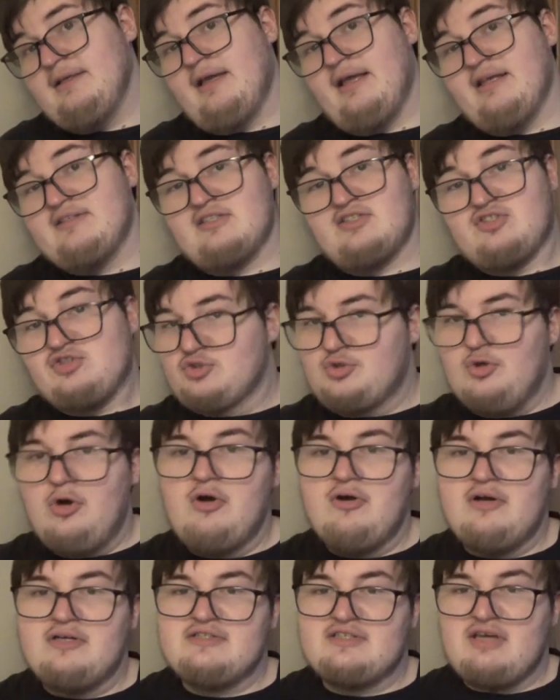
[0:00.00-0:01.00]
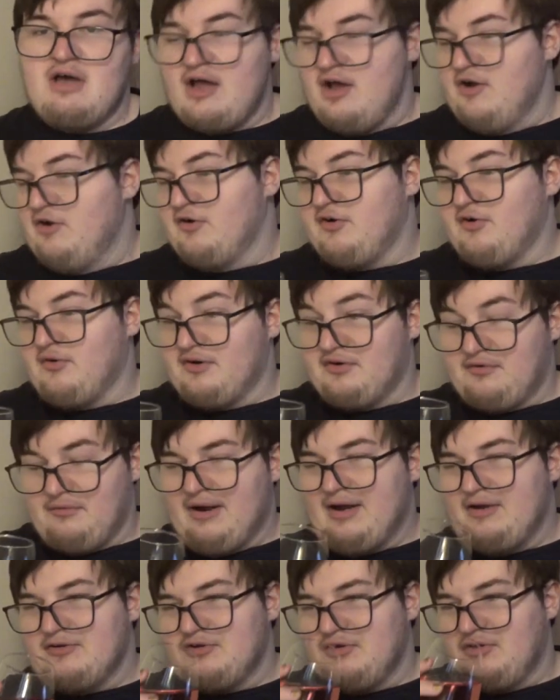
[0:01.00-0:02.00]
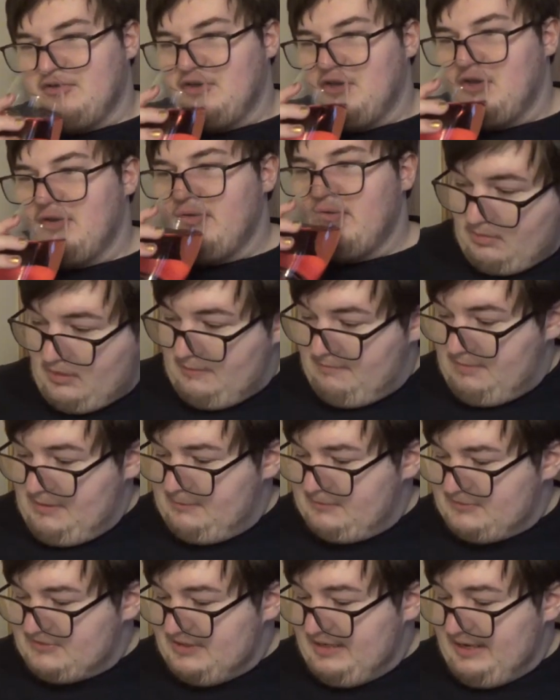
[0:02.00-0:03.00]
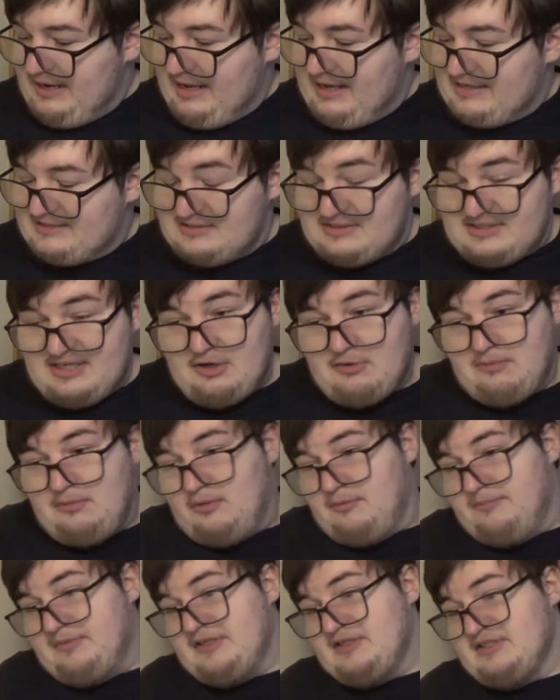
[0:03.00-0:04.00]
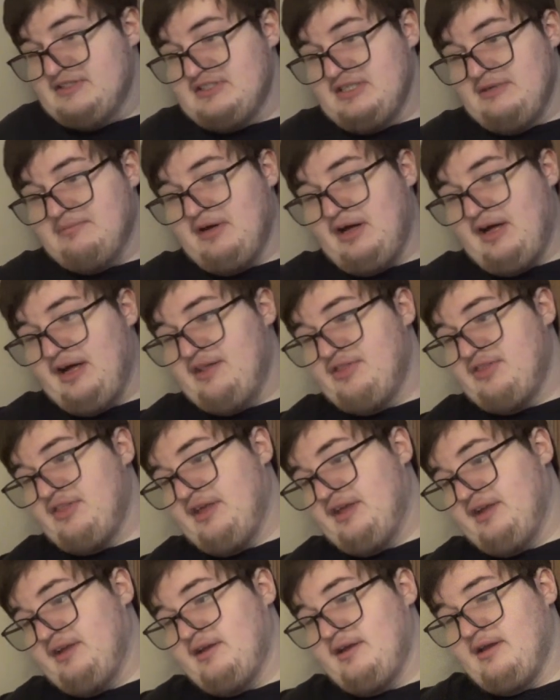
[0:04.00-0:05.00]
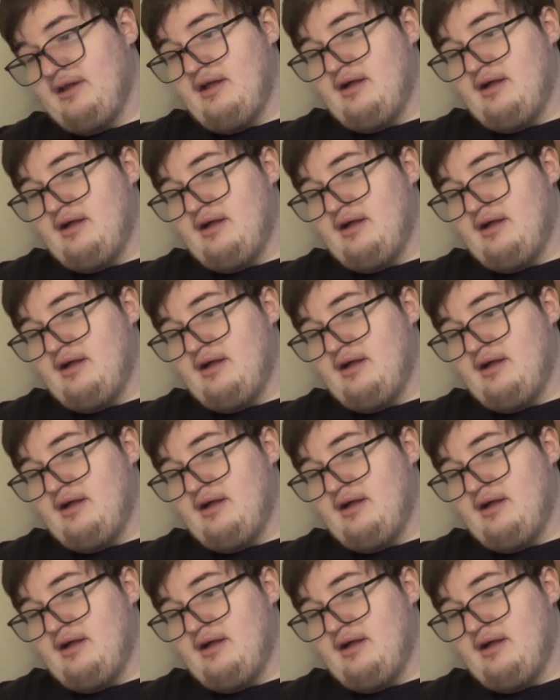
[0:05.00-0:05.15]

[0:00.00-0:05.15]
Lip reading: is as strong as Kyogre and Groudon. People say it has a terrible ability, but I think